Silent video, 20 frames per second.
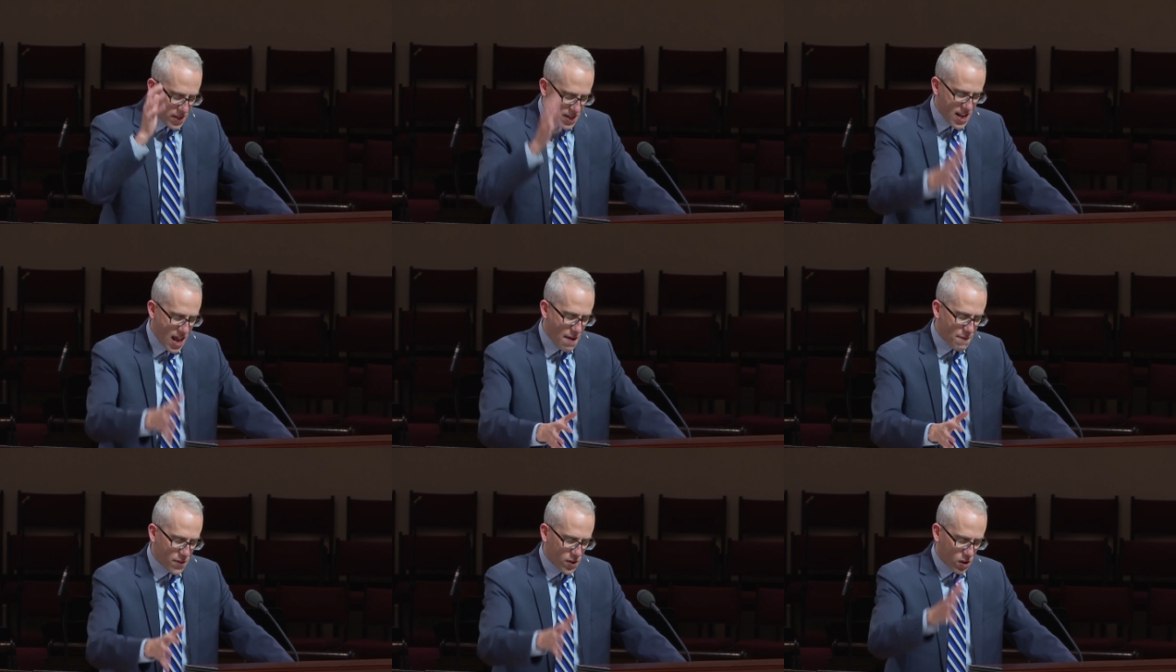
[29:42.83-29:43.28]

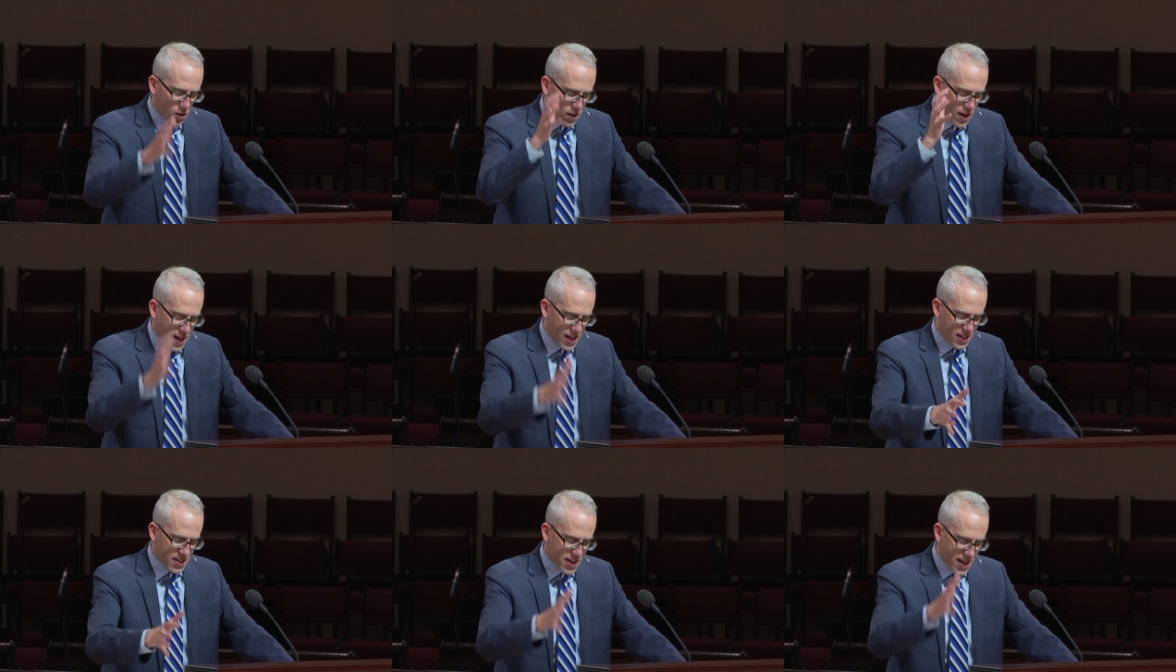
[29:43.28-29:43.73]
never
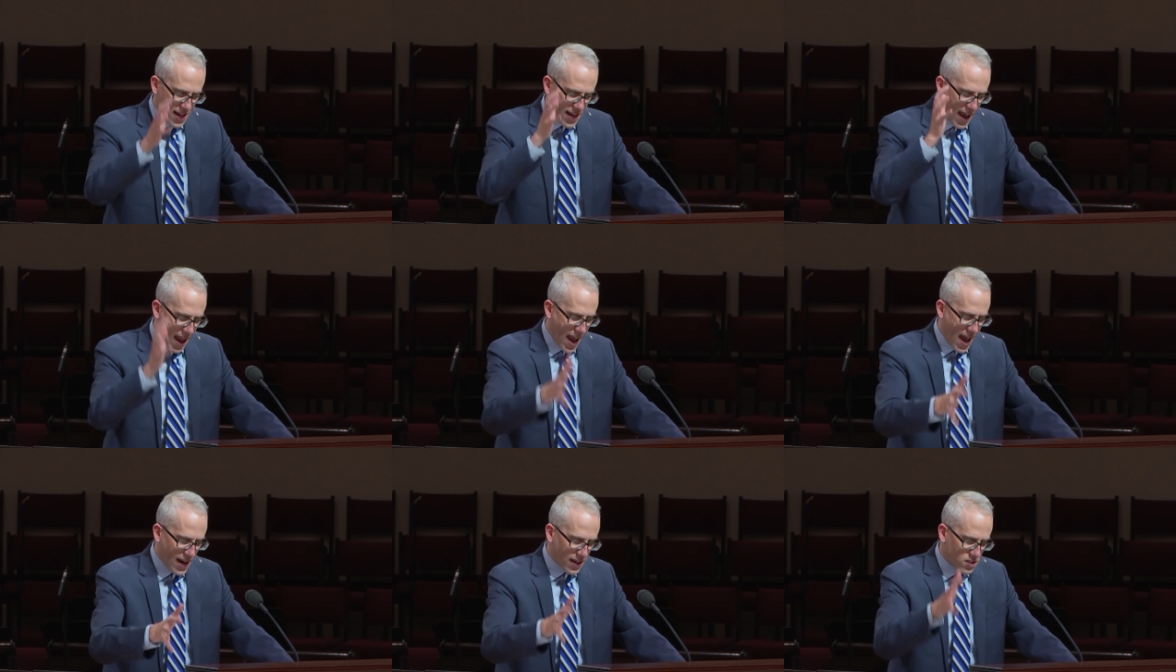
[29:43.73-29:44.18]
ending
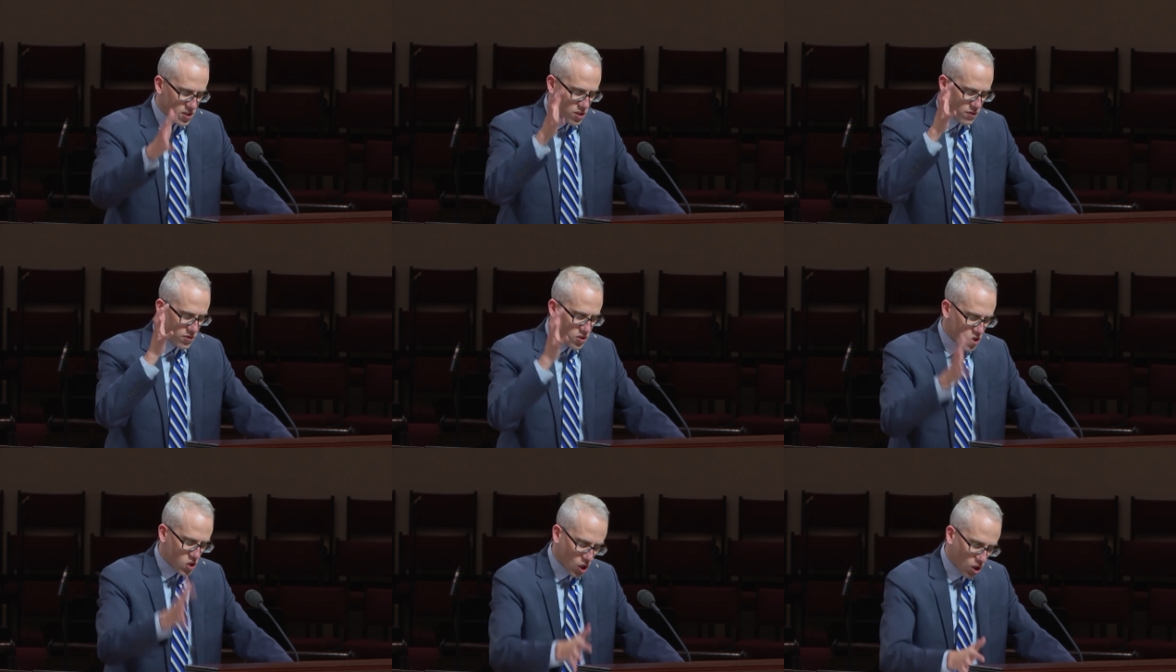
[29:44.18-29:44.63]
acts
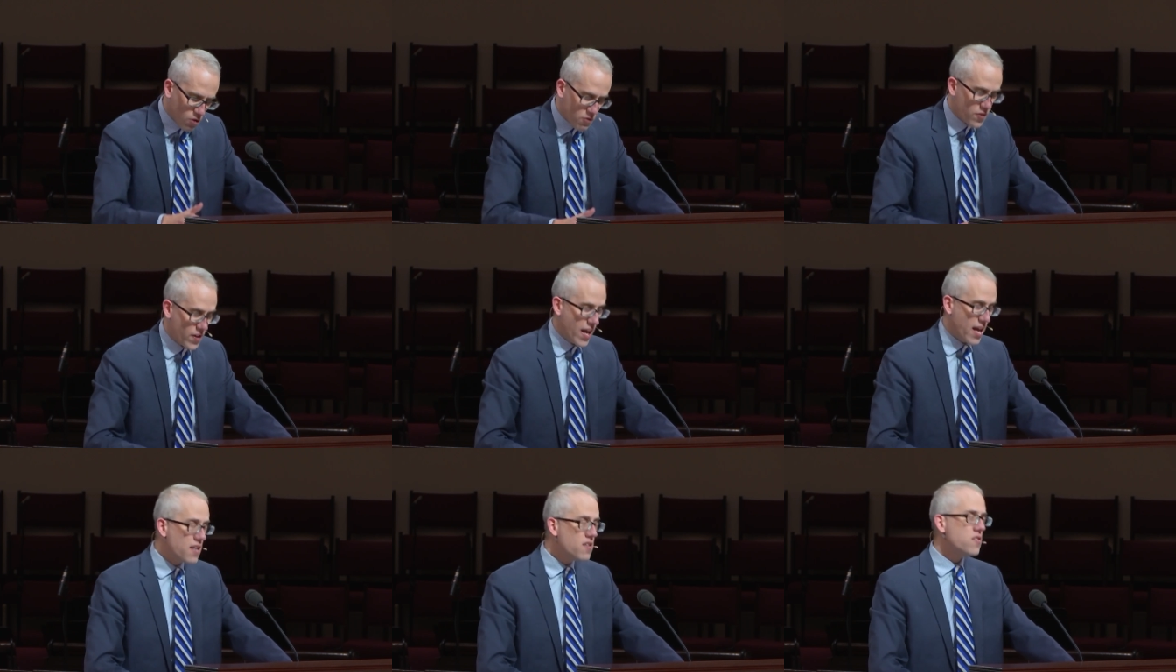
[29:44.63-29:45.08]
of
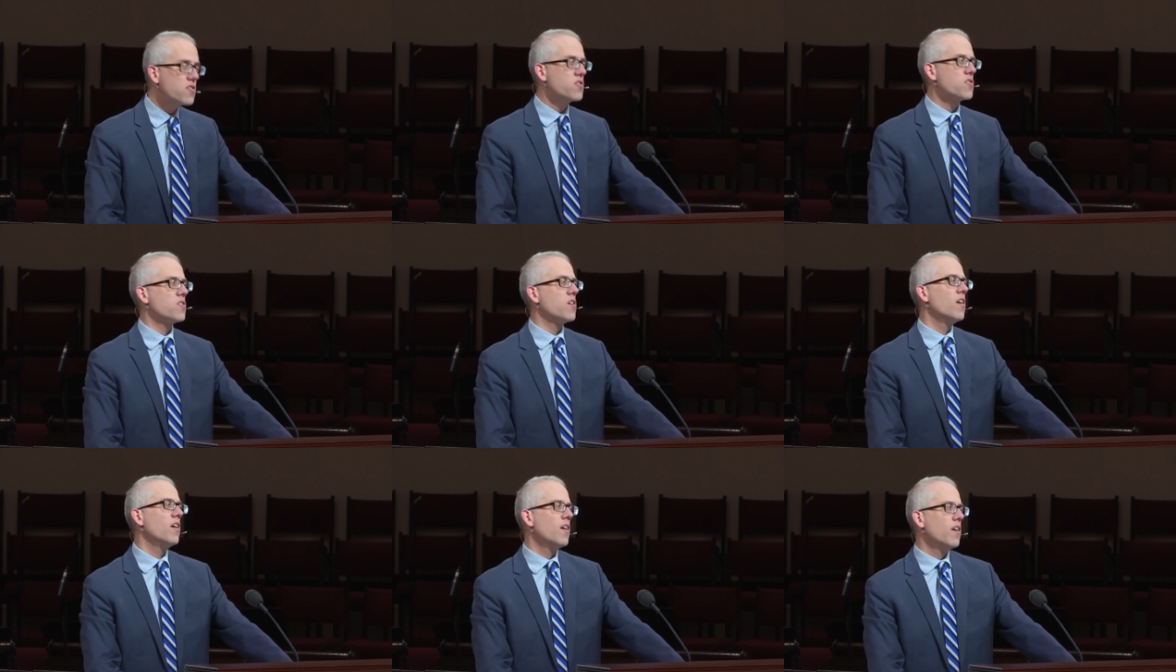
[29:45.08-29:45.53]

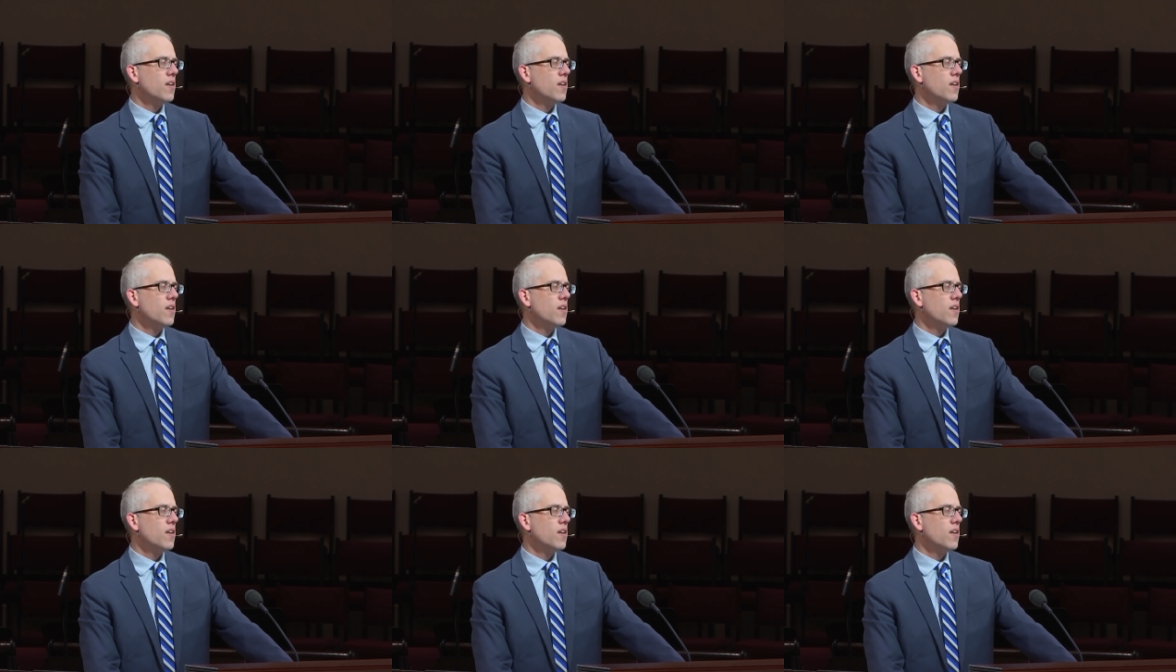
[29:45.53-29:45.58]
service